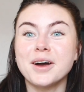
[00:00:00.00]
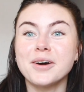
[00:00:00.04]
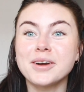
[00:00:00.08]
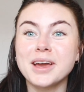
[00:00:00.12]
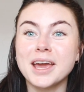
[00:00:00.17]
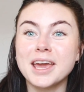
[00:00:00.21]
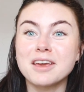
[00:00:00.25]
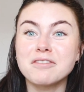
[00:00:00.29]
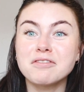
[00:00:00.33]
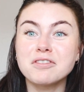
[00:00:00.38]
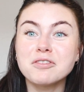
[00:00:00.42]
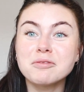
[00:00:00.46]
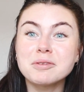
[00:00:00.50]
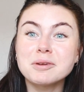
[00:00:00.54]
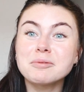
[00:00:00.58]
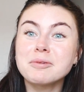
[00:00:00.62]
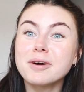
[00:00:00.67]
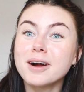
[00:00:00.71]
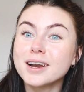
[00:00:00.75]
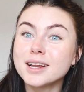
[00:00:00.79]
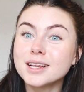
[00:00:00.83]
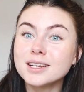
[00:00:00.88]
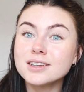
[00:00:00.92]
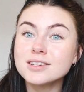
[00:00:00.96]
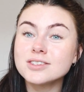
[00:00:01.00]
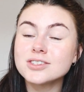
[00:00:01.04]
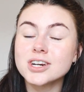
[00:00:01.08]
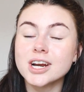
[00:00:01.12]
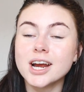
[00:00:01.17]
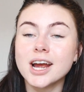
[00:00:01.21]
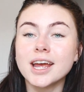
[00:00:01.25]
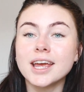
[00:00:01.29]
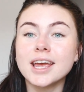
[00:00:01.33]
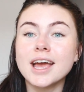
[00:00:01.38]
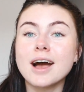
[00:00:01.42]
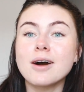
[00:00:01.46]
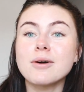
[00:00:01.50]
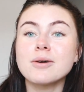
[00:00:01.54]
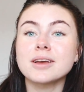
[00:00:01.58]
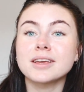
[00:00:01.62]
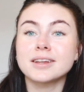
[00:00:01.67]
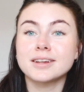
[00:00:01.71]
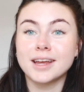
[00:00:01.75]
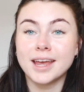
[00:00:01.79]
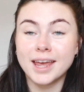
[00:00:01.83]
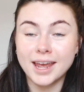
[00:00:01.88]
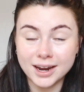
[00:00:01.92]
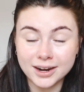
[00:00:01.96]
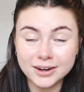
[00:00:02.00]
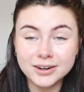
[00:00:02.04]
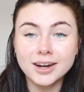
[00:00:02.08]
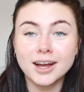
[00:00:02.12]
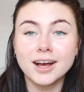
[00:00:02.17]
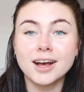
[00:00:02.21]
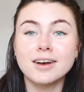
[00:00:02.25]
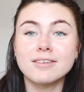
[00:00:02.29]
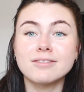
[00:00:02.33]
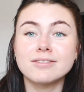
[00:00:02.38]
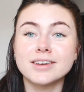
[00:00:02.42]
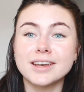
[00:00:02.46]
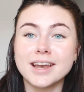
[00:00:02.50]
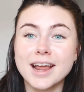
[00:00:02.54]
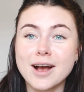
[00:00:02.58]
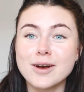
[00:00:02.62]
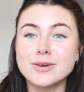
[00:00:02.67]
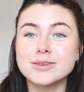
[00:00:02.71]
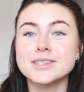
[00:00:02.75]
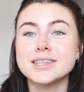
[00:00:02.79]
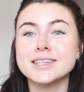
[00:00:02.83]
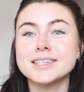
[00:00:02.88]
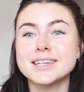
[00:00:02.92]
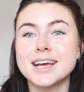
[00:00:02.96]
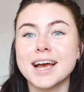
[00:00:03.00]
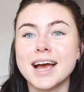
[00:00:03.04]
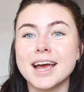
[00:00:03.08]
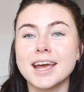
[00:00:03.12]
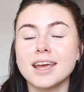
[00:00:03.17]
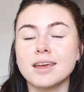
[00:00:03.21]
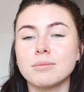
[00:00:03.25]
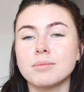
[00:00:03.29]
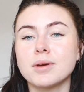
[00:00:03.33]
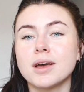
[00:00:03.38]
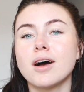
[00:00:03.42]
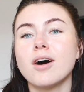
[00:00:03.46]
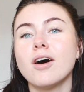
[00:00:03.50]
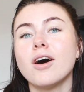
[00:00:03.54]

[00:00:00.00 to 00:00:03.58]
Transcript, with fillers: Okay, if you've been wanting to try out Care/of, now is the time.